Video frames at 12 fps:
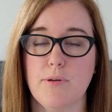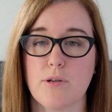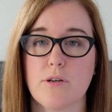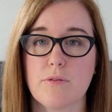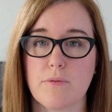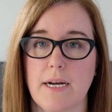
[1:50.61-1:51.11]
your
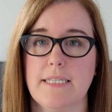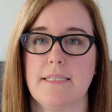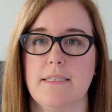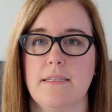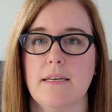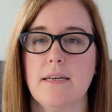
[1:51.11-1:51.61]

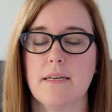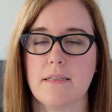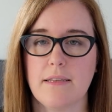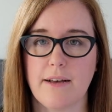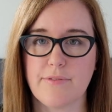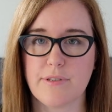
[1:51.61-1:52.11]
horizon
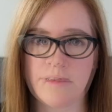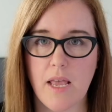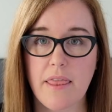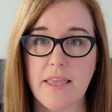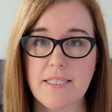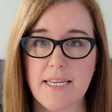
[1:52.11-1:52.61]
level.
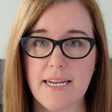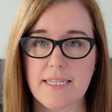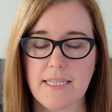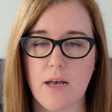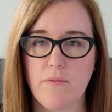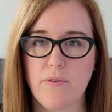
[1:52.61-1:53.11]
This setting
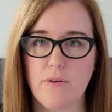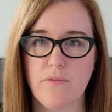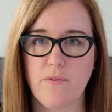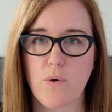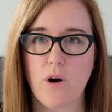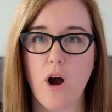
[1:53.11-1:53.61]
is helpful
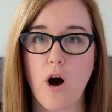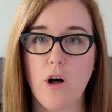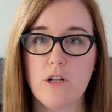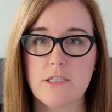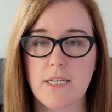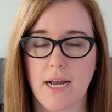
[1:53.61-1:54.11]
for
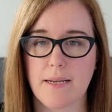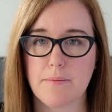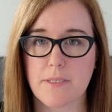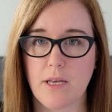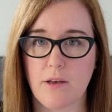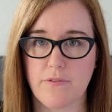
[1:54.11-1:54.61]
all
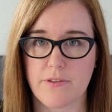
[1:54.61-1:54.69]
types of